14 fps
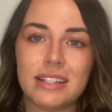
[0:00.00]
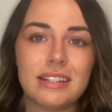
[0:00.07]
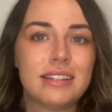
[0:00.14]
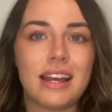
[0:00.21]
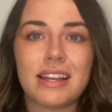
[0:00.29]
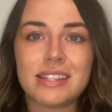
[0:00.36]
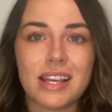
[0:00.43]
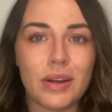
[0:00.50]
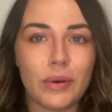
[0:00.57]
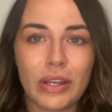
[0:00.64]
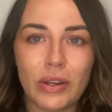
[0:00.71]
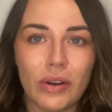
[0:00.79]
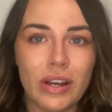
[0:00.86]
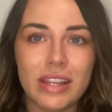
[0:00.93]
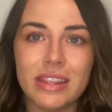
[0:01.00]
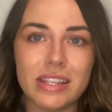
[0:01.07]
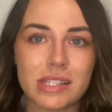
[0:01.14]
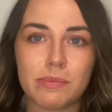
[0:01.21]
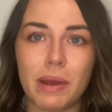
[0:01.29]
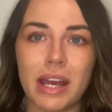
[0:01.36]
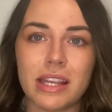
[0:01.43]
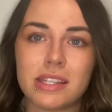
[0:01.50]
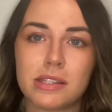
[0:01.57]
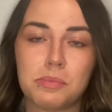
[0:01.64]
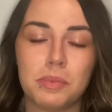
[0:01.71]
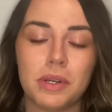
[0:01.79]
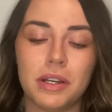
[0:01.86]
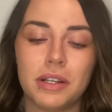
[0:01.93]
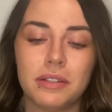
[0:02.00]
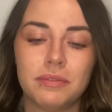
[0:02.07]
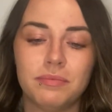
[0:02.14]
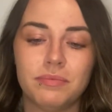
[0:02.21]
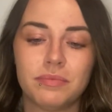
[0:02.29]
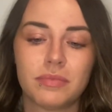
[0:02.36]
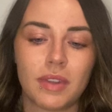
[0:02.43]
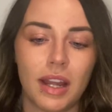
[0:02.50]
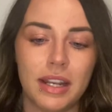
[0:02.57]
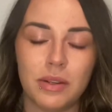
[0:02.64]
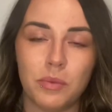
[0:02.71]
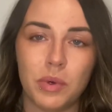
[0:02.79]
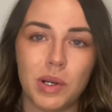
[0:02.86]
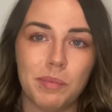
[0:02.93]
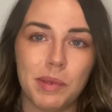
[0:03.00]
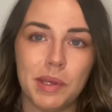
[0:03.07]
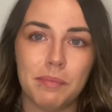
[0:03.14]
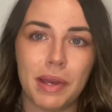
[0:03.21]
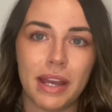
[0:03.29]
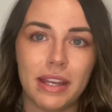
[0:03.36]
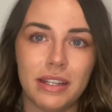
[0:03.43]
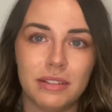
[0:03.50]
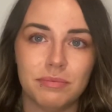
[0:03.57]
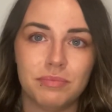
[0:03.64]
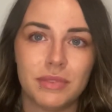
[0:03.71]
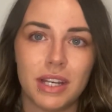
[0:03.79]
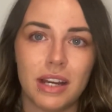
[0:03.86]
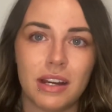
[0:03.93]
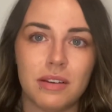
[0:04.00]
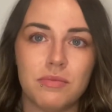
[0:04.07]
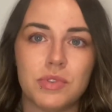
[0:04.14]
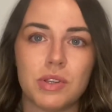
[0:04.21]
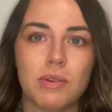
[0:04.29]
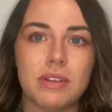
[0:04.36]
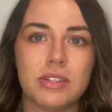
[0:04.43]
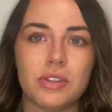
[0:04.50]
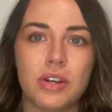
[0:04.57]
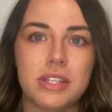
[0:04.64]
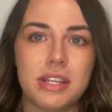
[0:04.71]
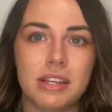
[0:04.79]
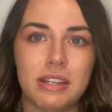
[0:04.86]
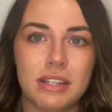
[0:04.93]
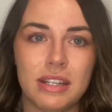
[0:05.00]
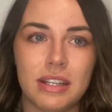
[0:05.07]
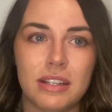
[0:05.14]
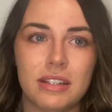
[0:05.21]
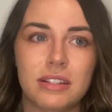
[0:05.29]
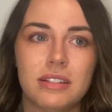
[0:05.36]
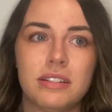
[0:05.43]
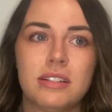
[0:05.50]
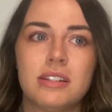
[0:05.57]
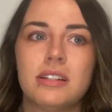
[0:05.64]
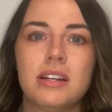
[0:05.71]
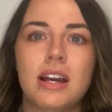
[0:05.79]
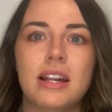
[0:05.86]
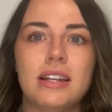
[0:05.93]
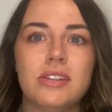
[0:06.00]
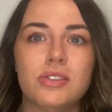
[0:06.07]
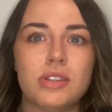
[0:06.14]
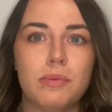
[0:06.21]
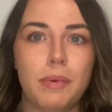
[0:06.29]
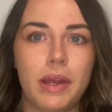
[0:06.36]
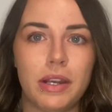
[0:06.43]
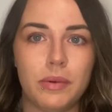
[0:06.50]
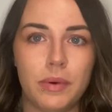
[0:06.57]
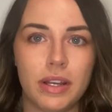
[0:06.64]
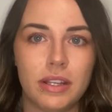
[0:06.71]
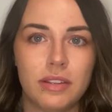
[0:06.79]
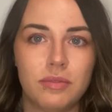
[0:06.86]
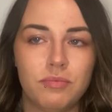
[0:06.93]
that's how I got in this mess. But I didn't want to be in pain, so I started taking it and it took the pain away